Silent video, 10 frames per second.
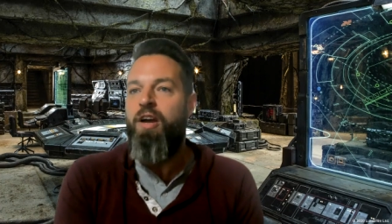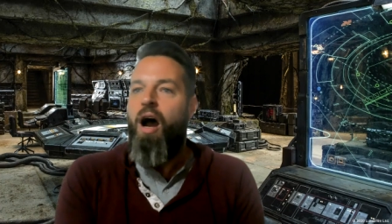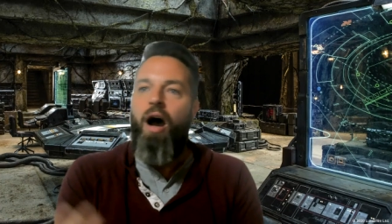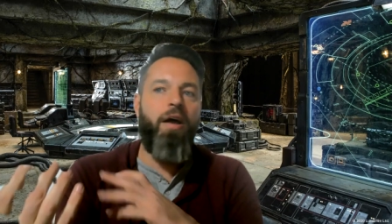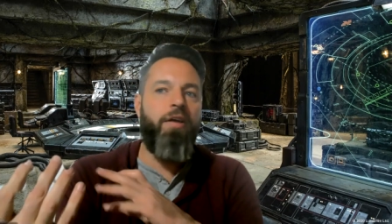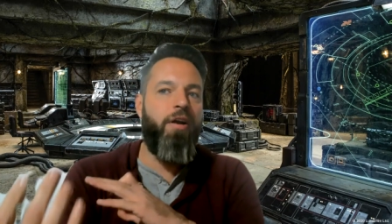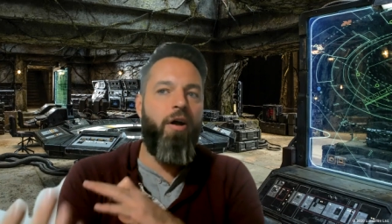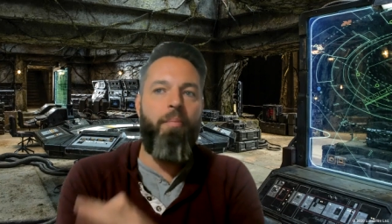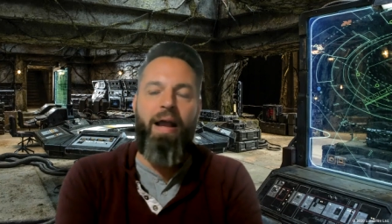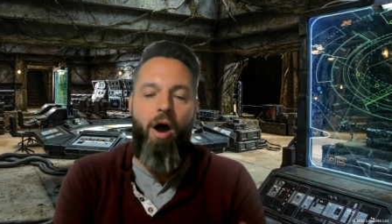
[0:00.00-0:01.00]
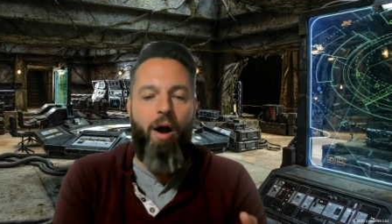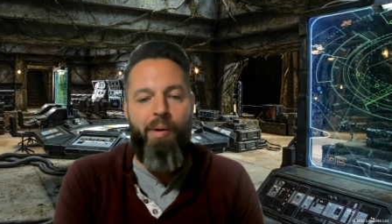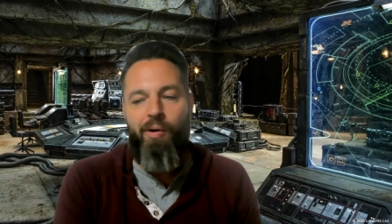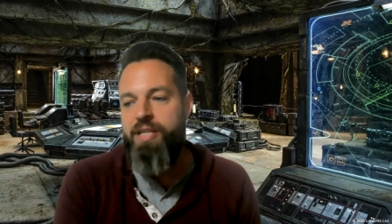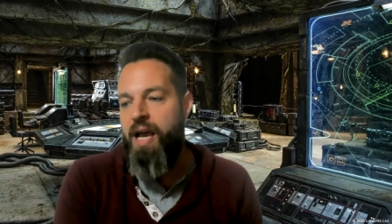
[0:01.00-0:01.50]
Uh, you know, my car
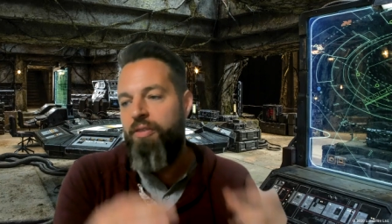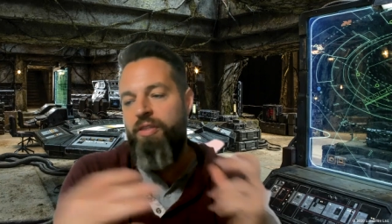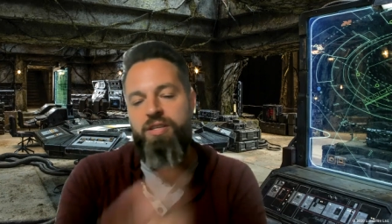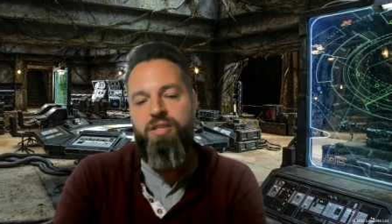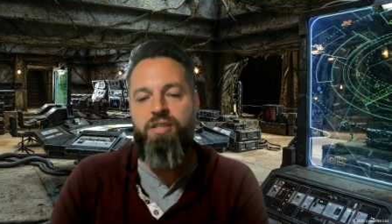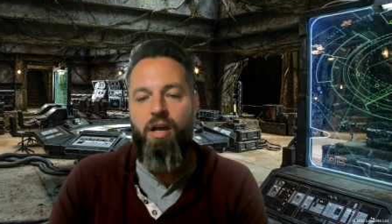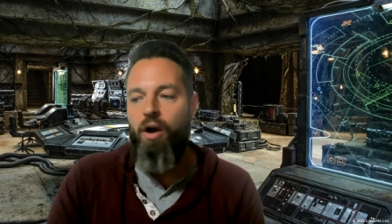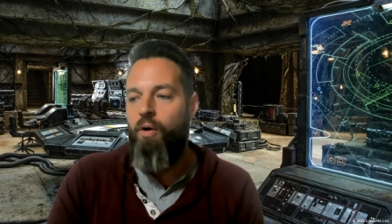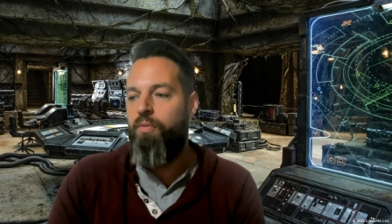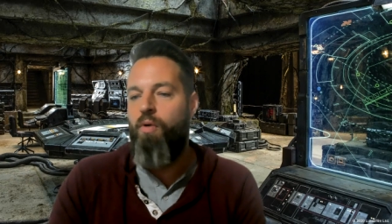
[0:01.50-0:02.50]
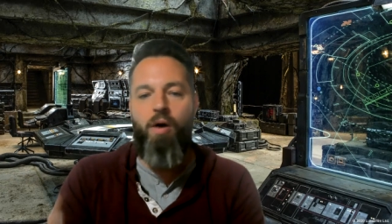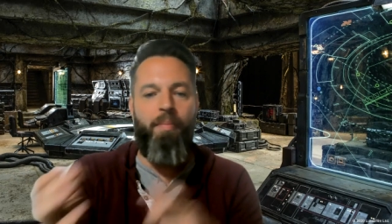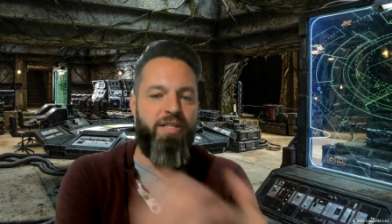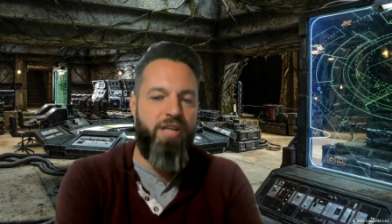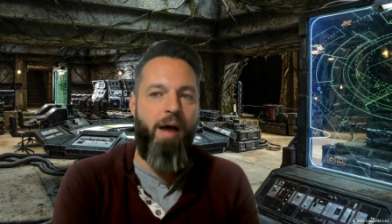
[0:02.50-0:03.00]
broke down, this is going wrong,
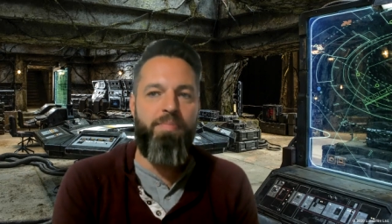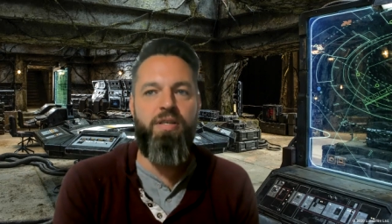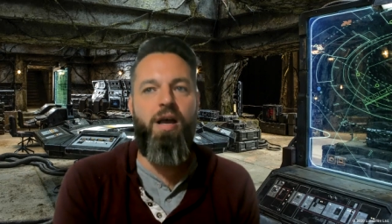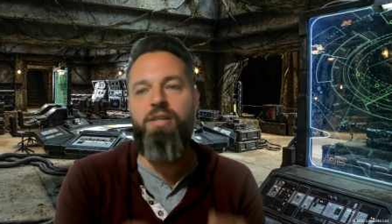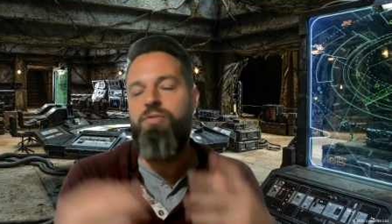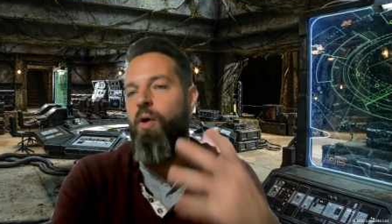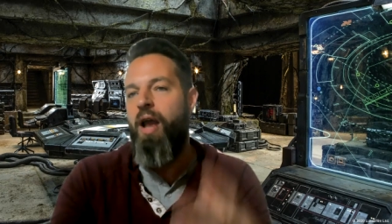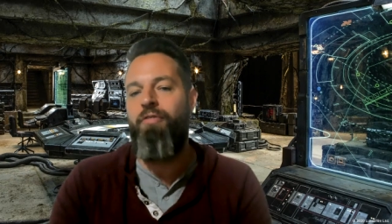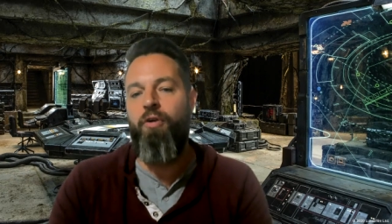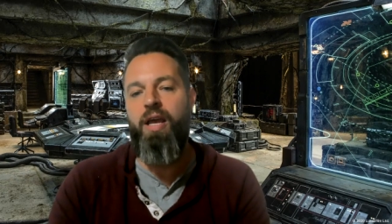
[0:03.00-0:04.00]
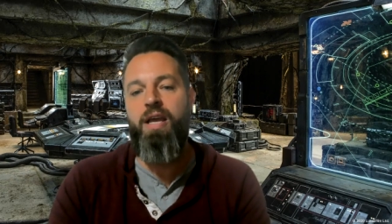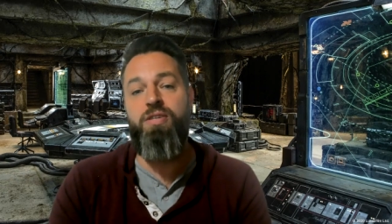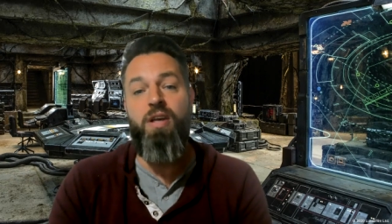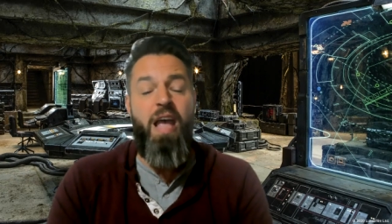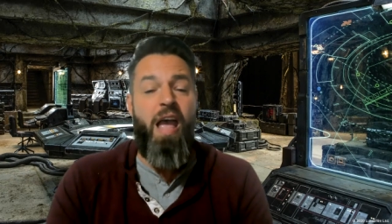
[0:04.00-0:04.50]
my job sucks, whatever it
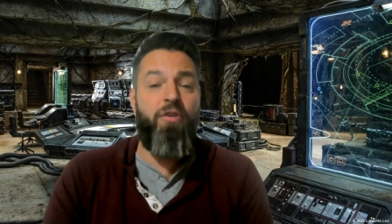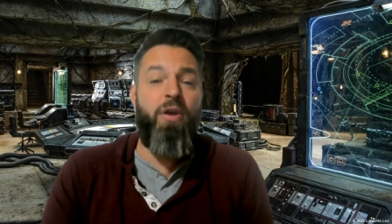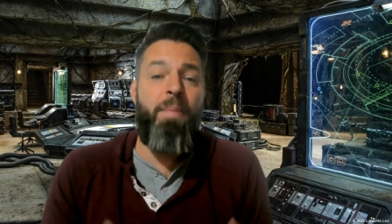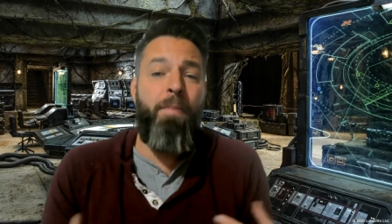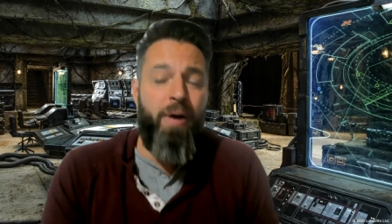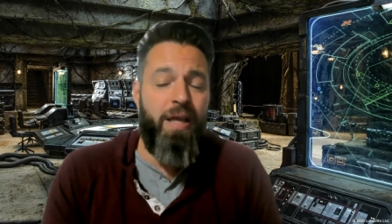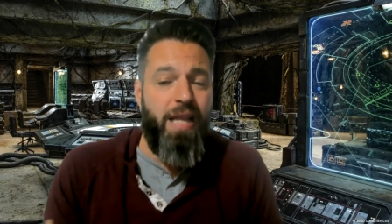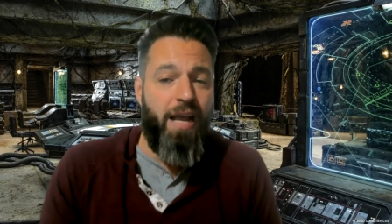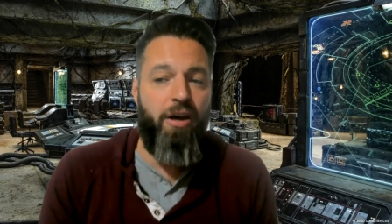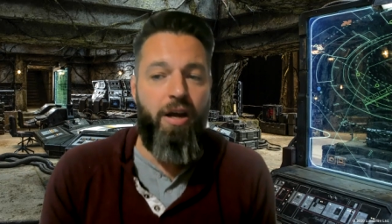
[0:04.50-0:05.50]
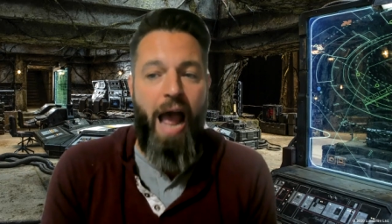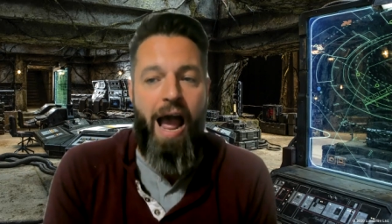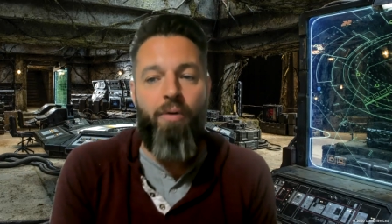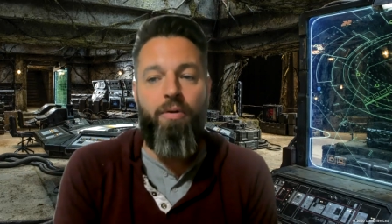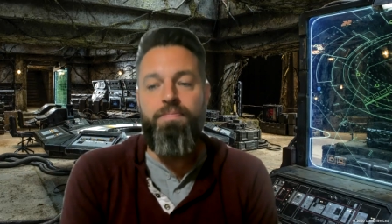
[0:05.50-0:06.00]
is. If you keep putting that good
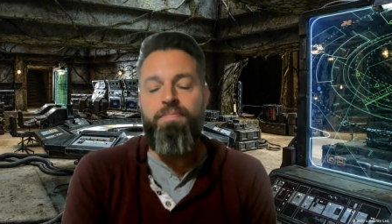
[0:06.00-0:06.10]
out,